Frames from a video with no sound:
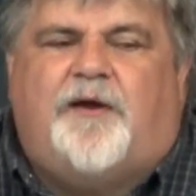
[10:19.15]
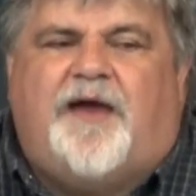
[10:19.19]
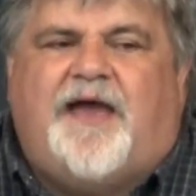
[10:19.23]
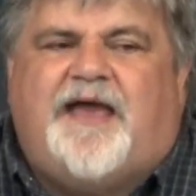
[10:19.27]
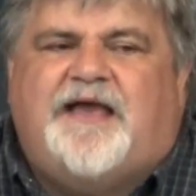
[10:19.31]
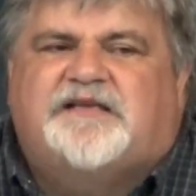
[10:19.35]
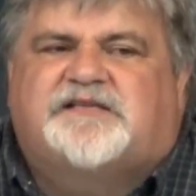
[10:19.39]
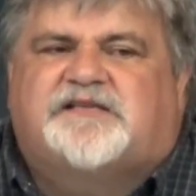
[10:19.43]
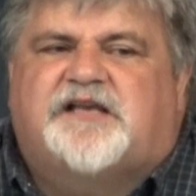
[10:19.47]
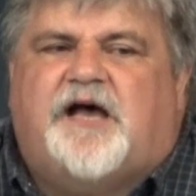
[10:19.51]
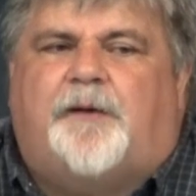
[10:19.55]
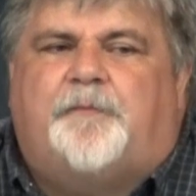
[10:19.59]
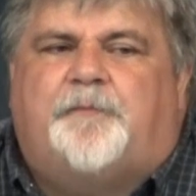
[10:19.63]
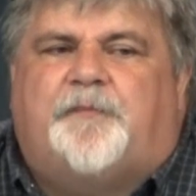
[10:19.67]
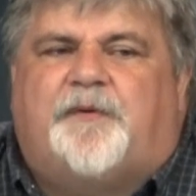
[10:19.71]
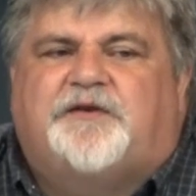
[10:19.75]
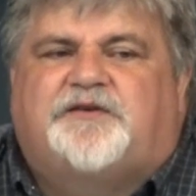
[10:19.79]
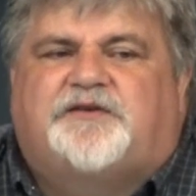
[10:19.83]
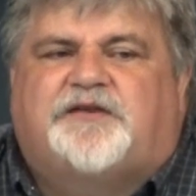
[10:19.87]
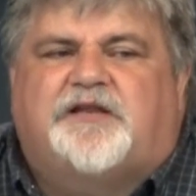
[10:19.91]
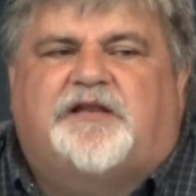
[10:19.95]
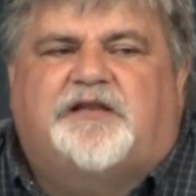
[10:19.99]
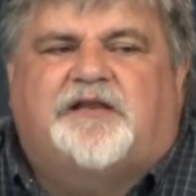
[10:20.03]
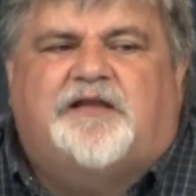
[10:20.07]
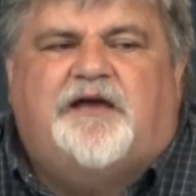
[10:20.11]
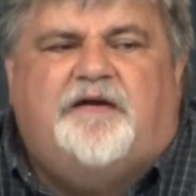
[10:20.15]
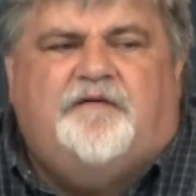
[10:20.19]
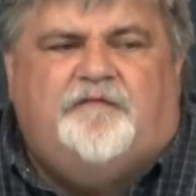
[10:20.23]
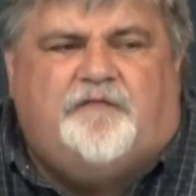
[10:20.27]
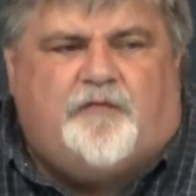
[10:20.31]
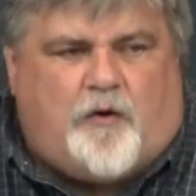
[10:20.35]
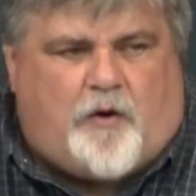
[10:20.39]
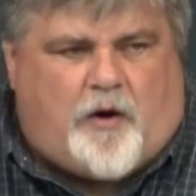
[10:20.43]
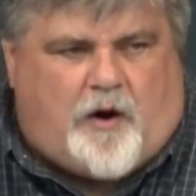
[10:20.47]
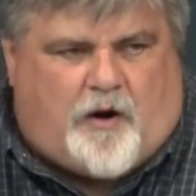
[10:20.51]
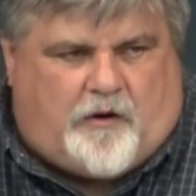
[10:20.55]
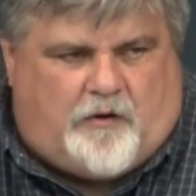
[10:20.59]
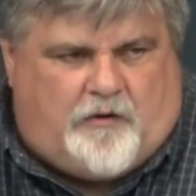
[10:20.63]
raise up a
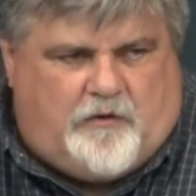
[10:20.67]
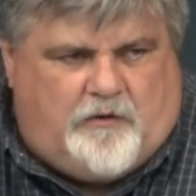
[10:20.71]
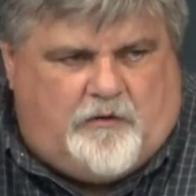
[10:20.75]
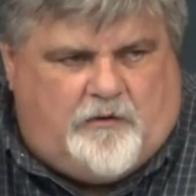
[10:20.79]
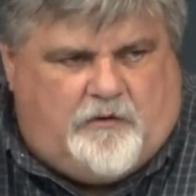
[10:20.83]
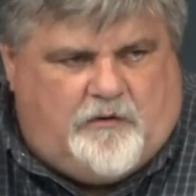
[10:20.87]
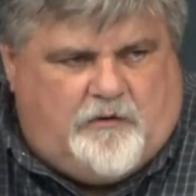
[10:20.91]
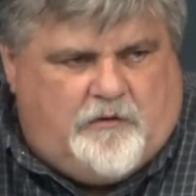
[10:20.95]
deliverer